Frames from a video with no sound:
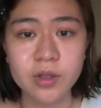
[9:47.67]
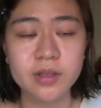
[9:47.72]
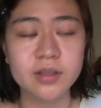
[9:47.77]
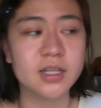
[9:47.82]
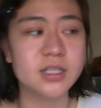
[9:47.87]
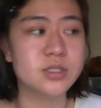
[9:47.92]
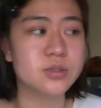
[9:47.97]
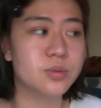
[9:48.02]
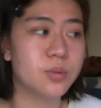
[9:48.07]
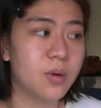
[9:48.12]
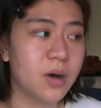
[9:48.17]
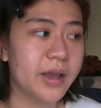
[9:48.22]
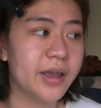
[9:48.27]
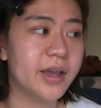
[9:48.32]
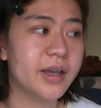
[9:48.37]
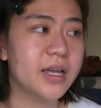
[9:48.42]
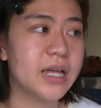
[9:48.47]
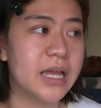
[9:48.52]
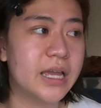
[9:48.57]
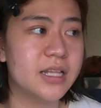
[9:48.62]
That's
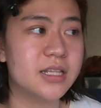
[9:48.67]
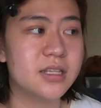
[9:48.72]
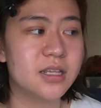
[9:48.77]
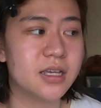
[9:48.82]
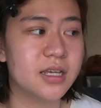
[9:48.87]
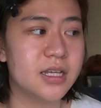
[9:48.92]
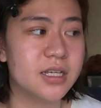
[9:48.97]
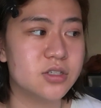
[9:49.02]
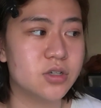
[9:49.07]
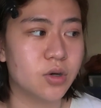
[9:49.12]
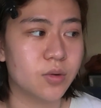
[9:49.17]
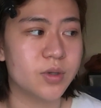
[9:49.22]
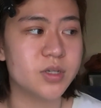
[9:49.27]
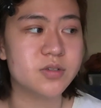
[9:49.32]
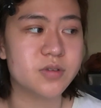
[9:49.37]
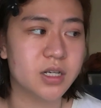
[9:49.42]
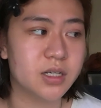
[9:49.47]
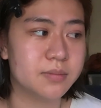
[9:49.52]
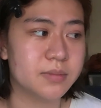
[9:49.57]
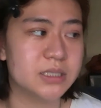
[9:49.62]
why it is
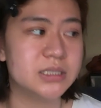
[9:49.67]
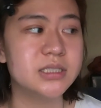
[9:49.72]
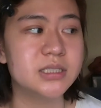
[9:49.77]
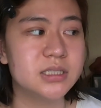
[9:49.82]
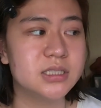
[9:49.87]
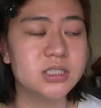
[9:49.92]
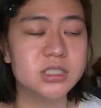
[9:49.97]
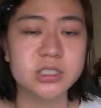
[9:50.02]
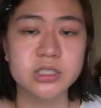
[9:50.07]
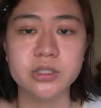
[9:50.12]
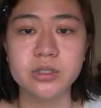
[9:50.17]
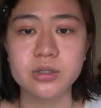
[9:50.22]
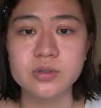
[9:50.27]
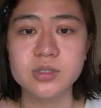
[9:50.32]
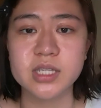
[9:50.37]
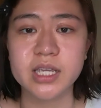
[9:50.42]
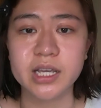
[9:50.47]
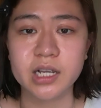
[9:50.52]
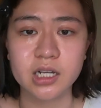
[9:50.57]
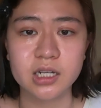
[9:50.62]
always recommended to
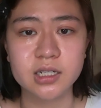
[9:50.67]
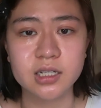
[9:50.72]
use a